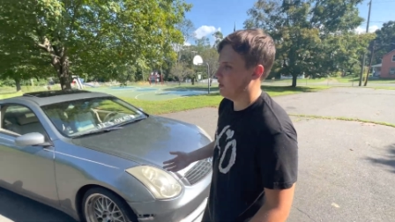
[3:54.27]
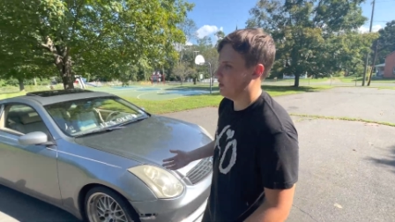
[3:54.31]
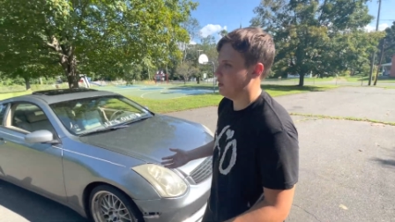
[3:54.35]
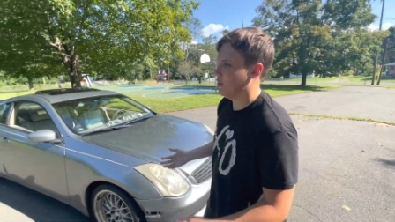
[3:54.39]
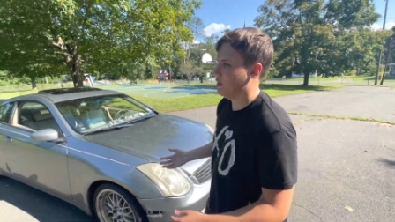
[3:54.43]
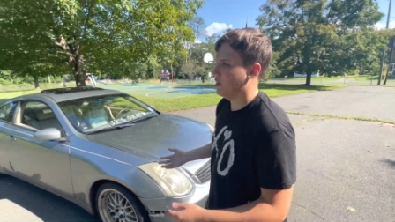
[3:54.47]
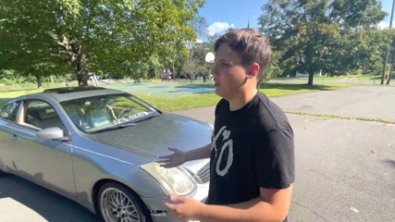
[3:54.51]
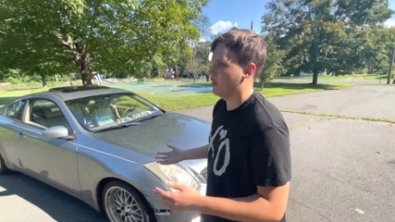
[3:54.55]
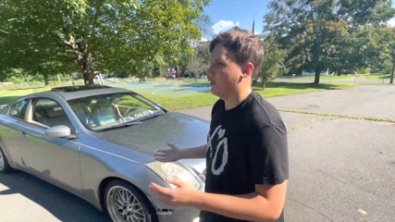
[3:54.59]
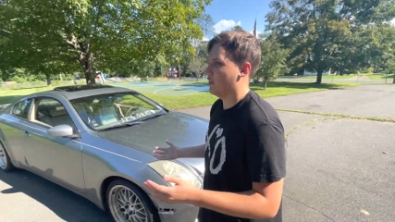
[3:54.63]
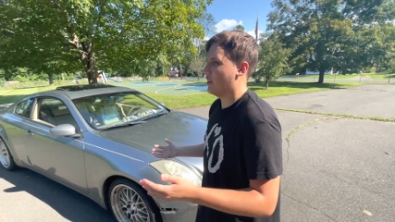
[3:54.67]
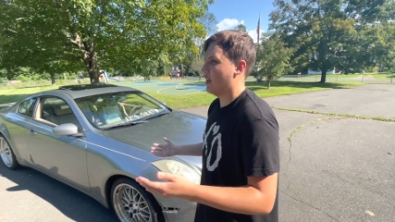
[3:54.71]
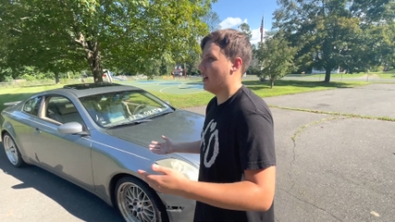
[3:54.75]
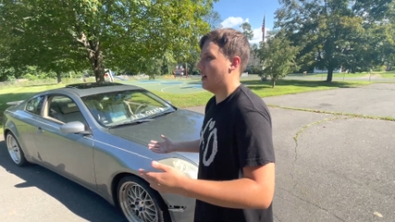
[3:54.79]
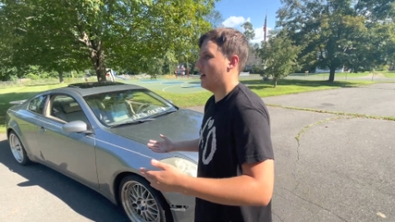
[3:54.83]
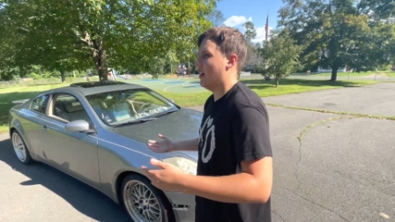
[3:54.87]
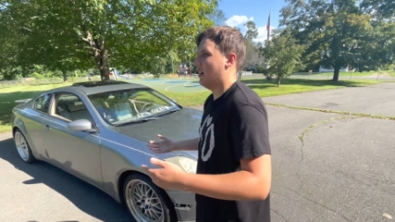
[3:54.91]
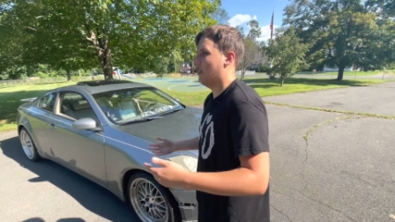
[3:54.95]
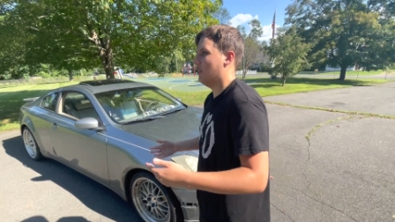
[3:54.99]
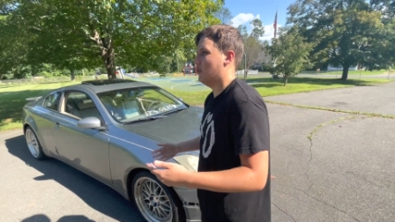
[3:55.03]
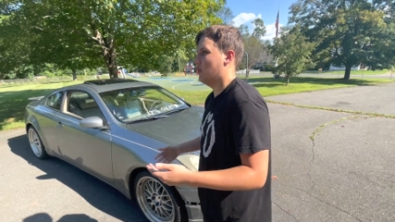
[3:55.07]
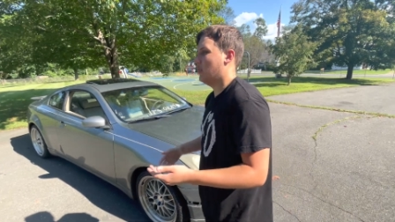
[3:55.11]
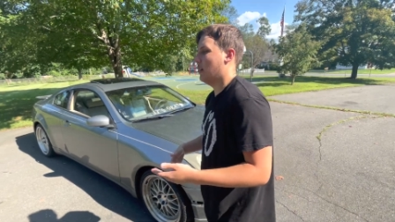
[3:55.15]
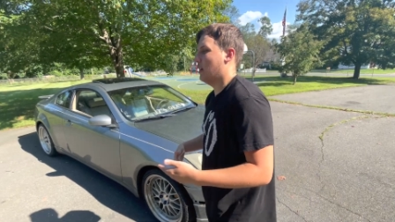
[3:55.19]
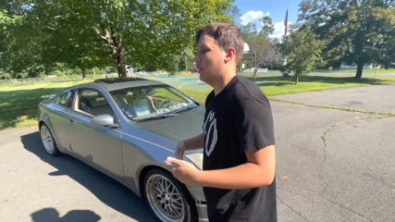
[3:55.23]
it's
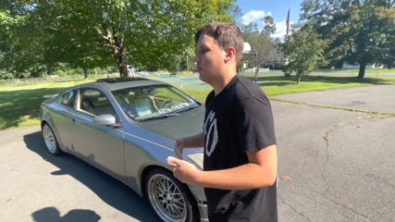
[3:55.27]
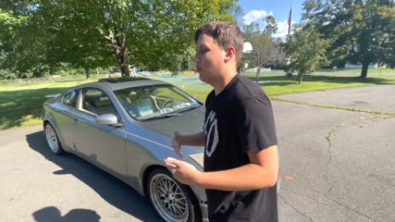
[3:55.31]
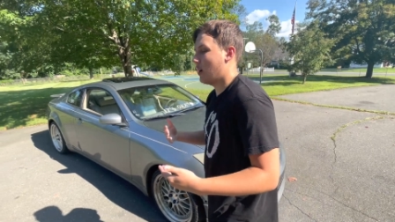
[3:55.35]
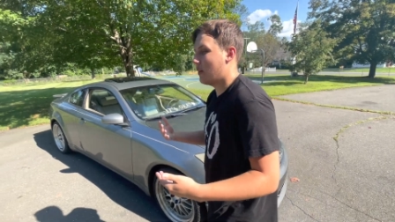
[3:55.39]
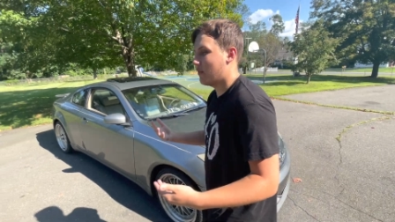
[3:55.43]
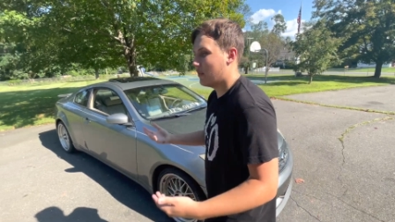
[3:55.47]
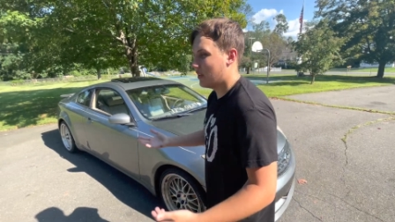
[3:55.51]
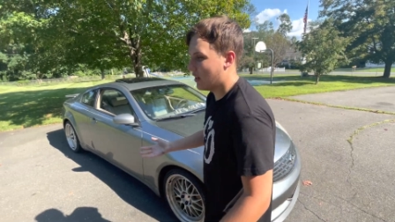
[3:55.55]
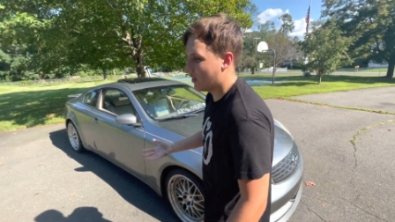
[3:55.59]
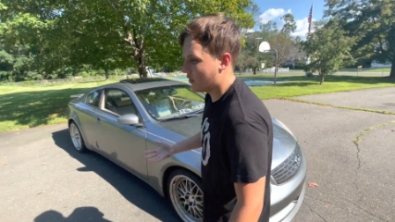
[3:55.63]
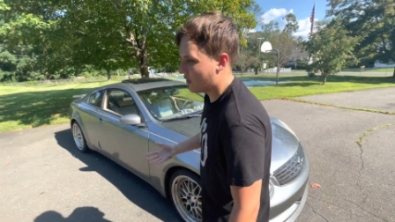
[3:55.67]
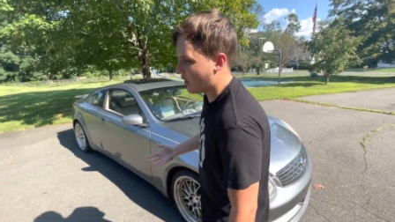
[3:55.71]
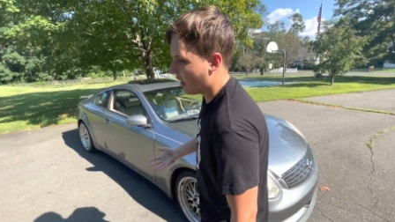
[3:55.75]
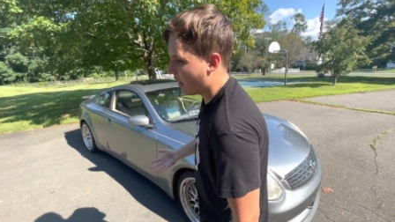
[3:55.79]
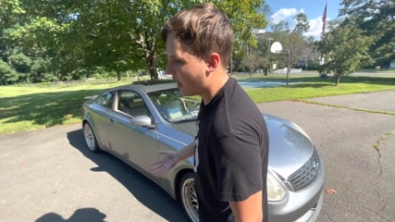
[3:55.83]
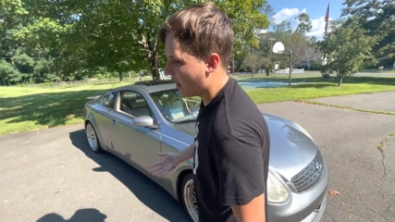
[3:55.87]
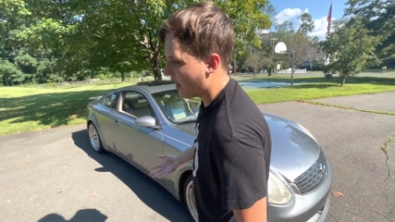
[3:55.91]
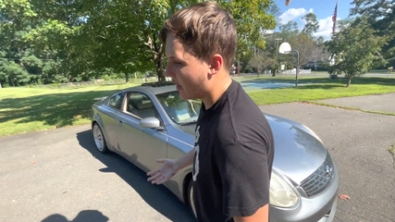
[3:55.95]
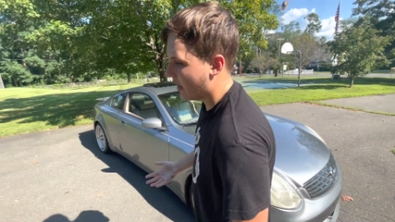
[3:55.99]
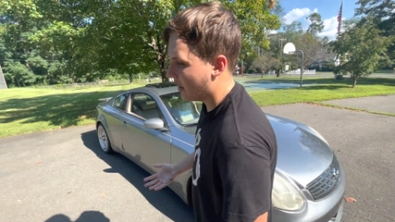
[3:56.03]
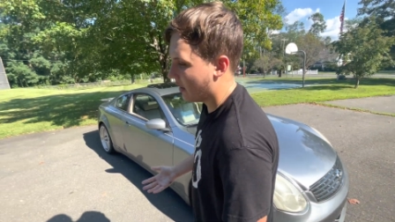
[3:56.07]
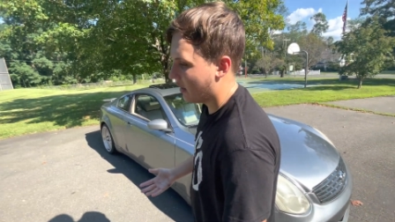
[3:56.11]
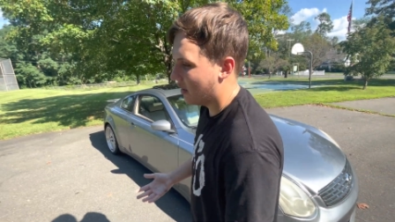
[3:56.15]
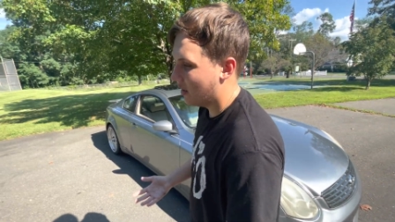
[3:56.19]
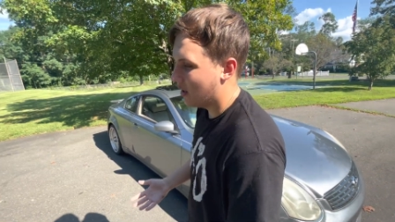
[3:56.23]
not, you can't rev it as
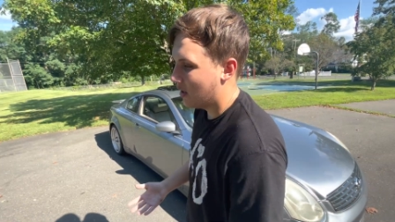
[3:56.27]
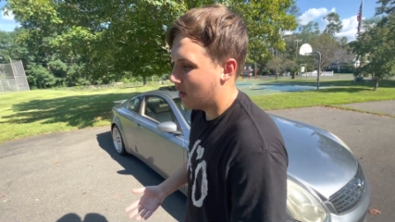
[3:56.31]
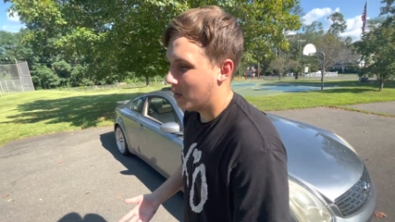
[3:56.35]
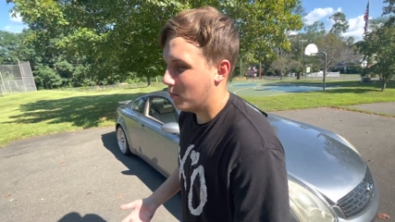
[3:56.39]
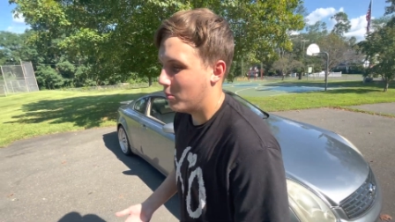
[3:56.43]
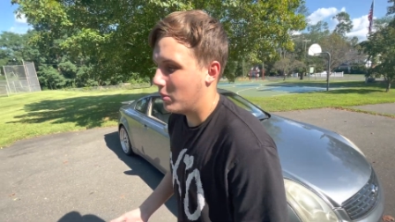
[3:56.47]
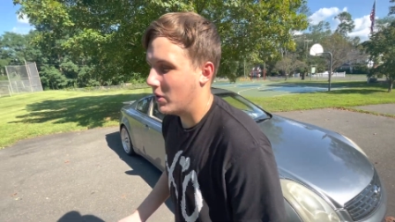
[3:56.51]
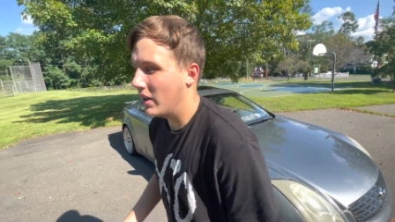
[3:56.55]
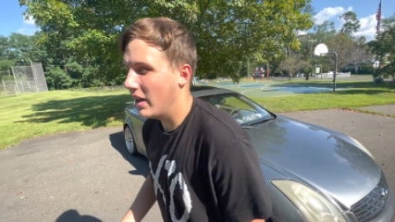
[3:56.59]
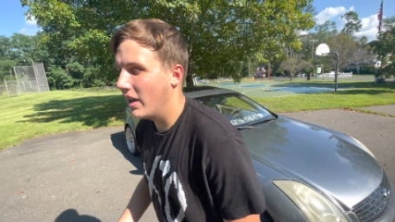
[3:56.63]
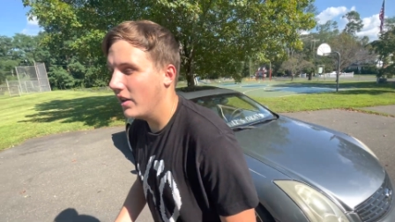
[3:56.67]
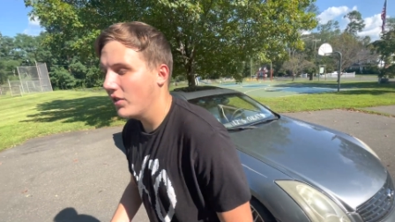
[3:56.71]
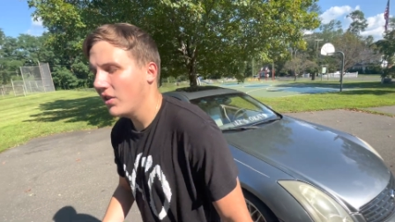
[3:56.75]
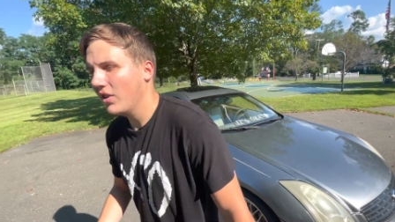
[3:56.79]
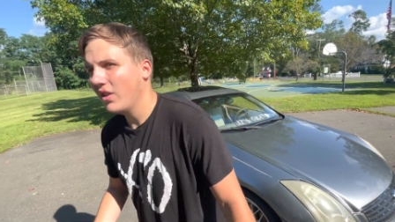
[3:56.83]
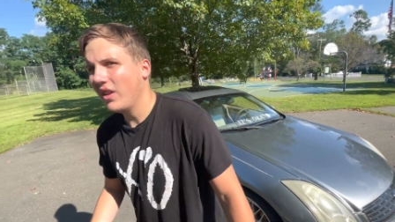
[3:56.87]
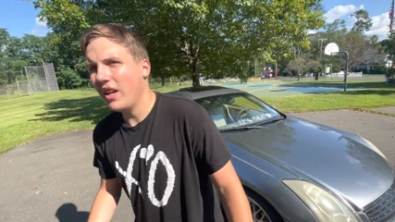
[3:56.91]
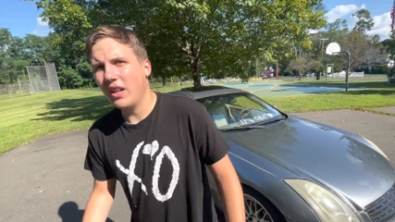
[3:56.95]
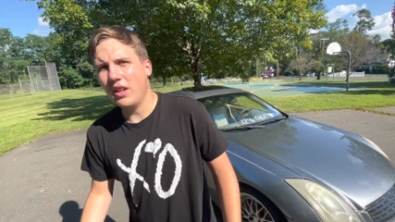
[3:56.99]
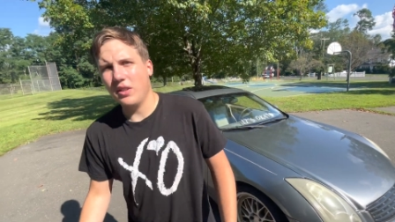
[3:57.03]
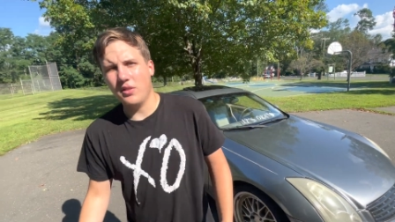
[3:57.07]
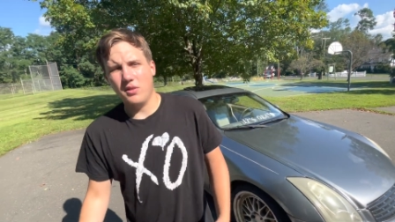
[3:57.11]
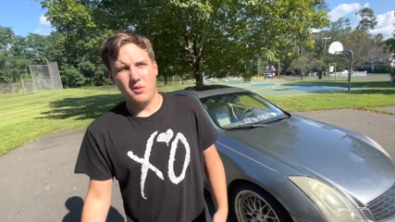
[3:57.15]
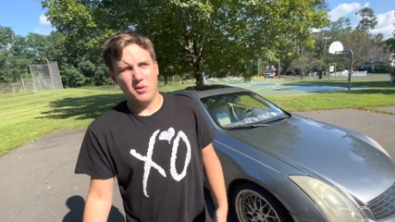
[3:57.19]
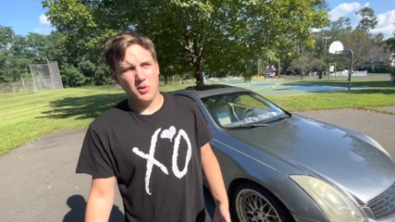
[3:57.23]
high, but it has a lot
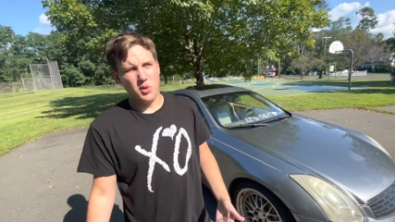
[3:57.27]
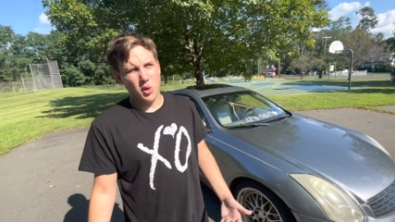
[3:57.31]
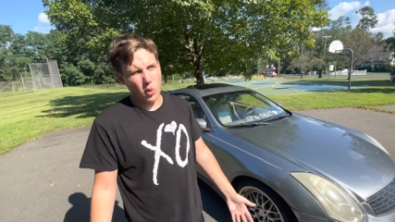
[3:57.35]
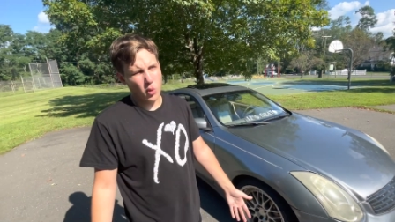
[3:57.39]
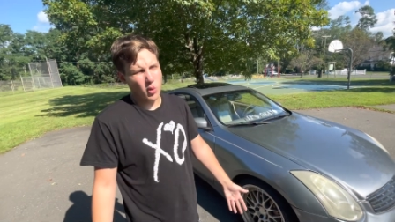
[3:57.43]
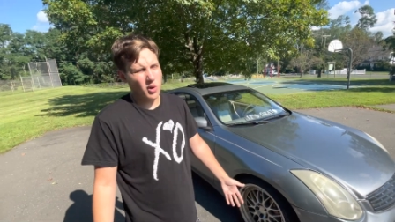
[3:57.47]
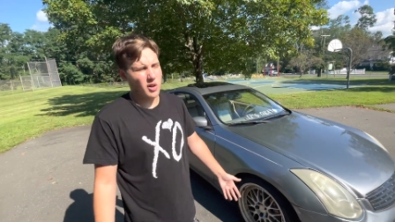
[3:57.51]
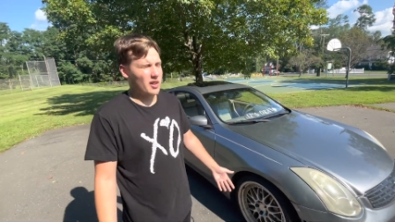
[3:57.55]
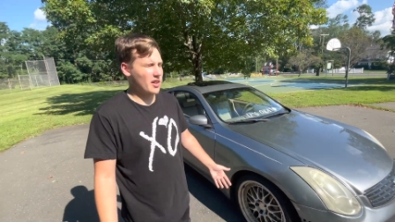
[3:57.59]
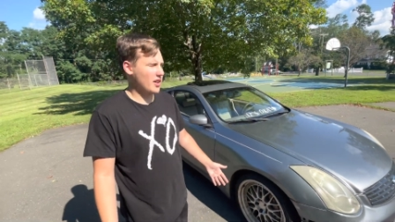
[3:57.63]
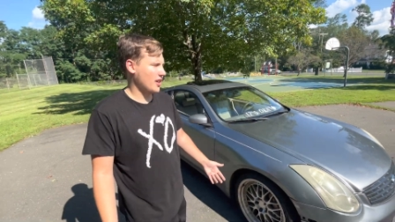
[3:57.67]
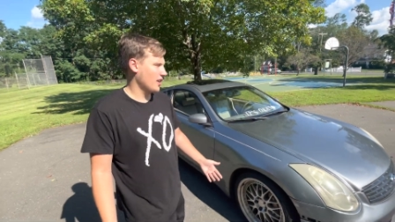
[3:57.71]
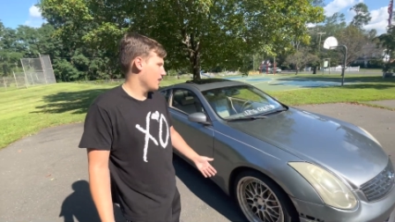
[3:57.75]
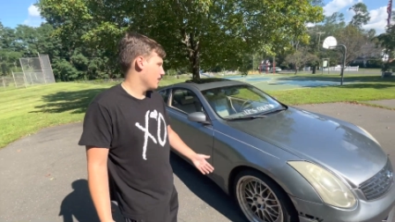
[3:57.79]
of torque